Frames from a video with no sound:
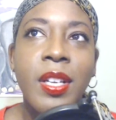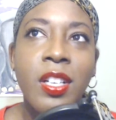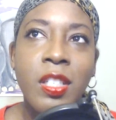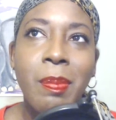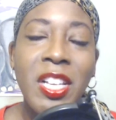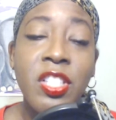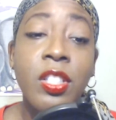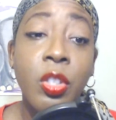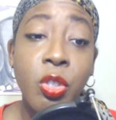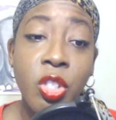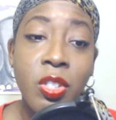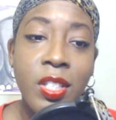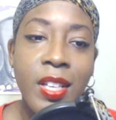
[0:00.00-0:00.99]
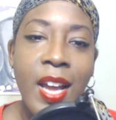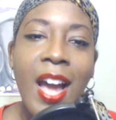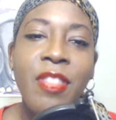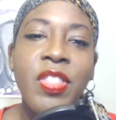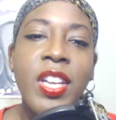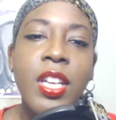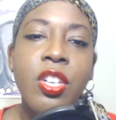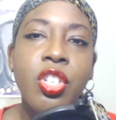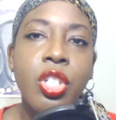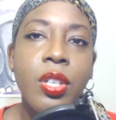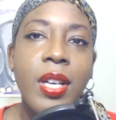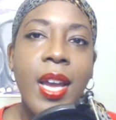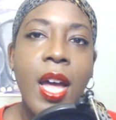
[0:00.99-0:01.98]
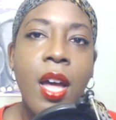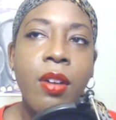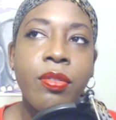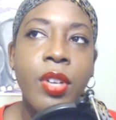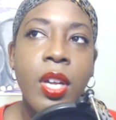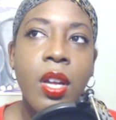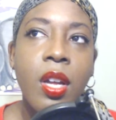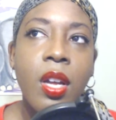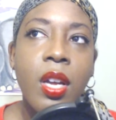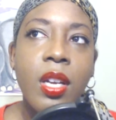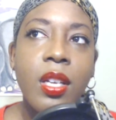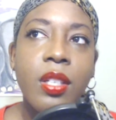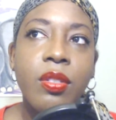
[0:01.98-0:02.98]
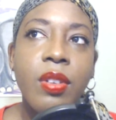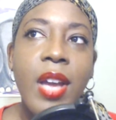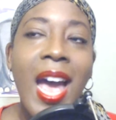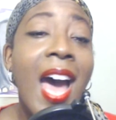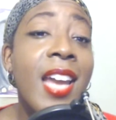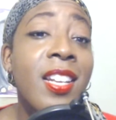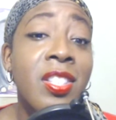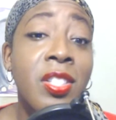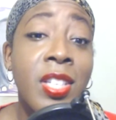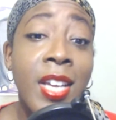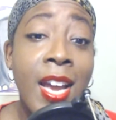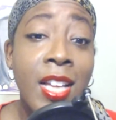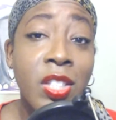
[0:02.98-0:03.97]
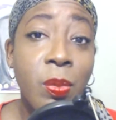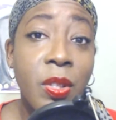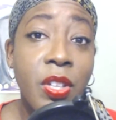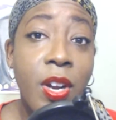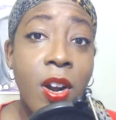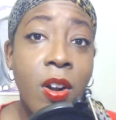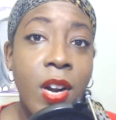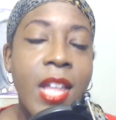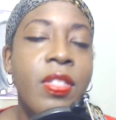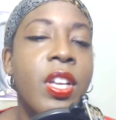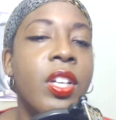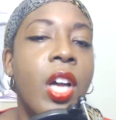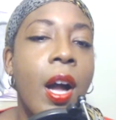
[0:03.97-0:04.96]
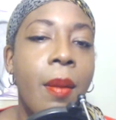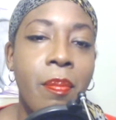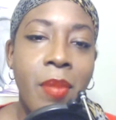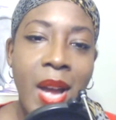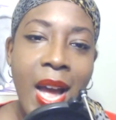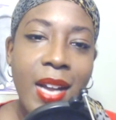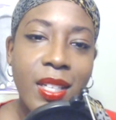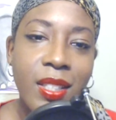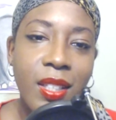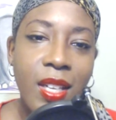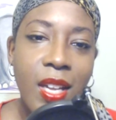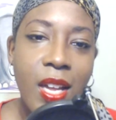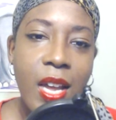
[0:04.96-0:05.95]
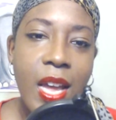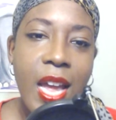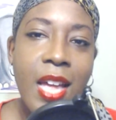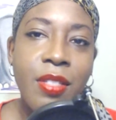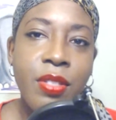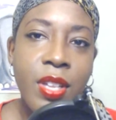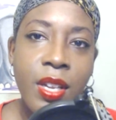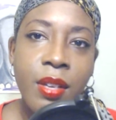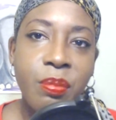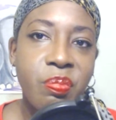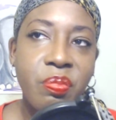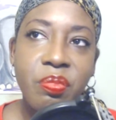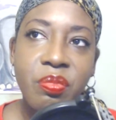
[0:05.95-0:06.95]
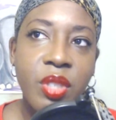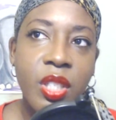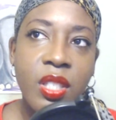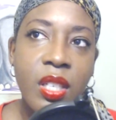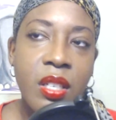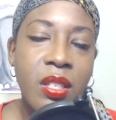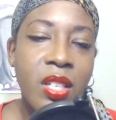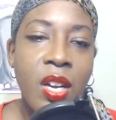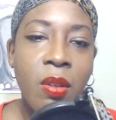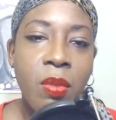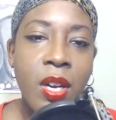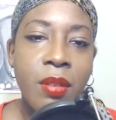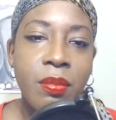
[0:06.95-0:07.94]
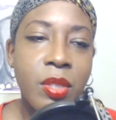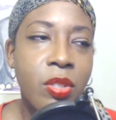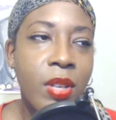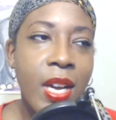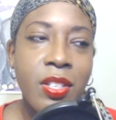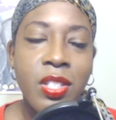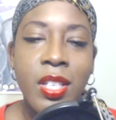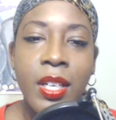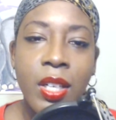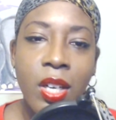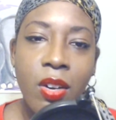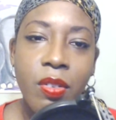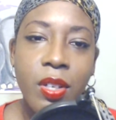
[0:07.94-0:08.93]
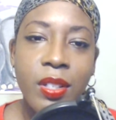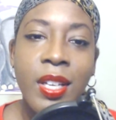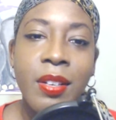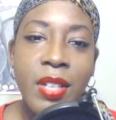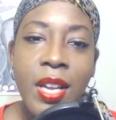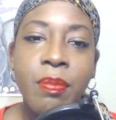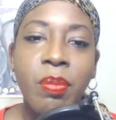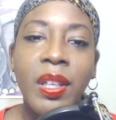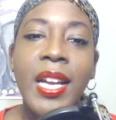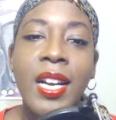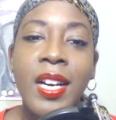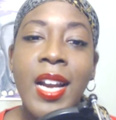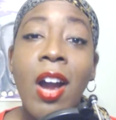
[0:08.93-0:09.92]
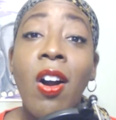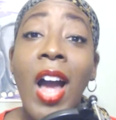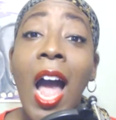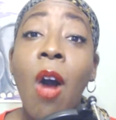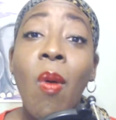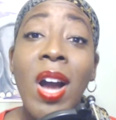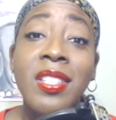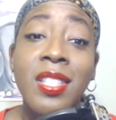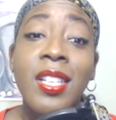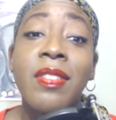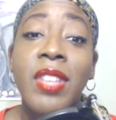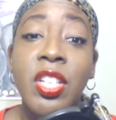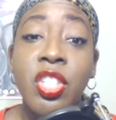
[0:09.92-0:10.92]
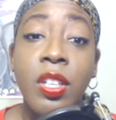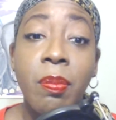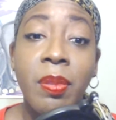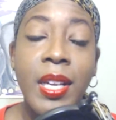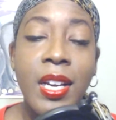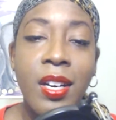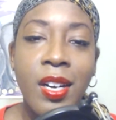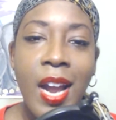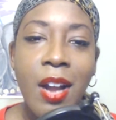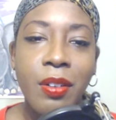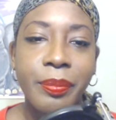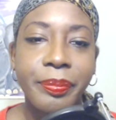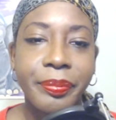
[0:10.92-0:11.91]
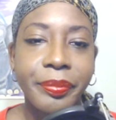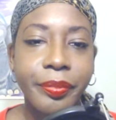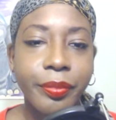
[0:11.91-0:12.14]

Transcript: Here's my solution to that. I think he should have had his dance with her and then come back, and then just said, you know what, you guys take it over, and played it out how I said they should have played it out.